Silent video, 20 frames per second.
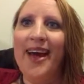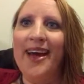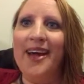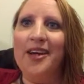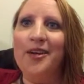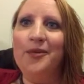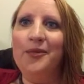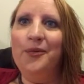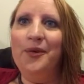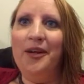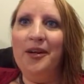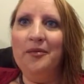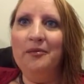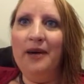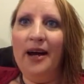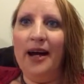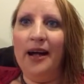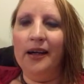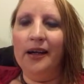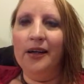Hi,
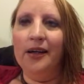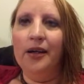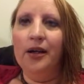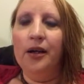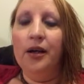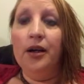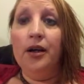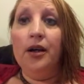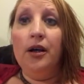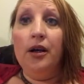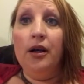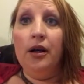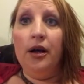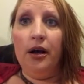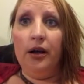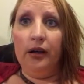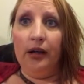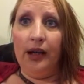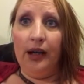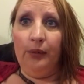welcome back.
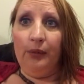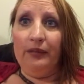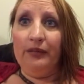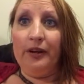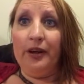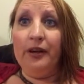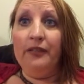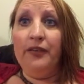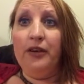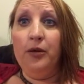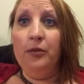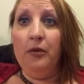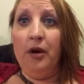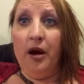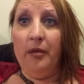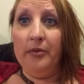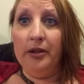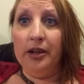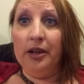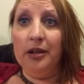All right, we've heard a few
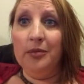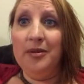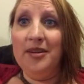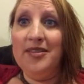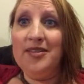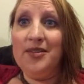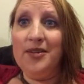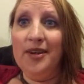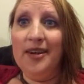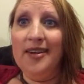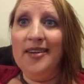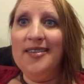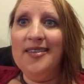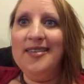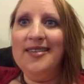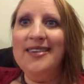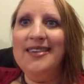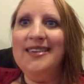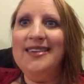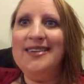Mama Kirby stories.
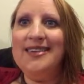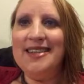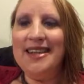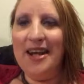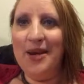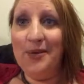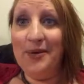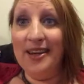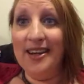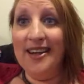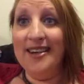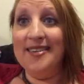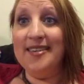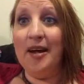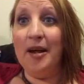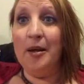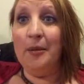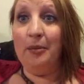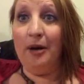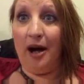Today we're going to
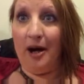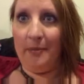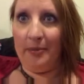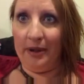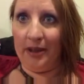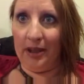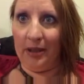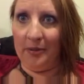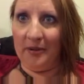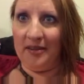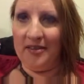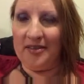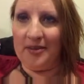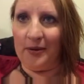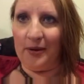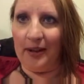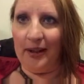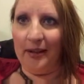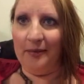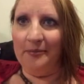tell a Papa Kirby
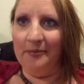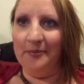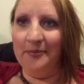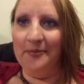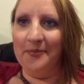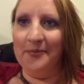story.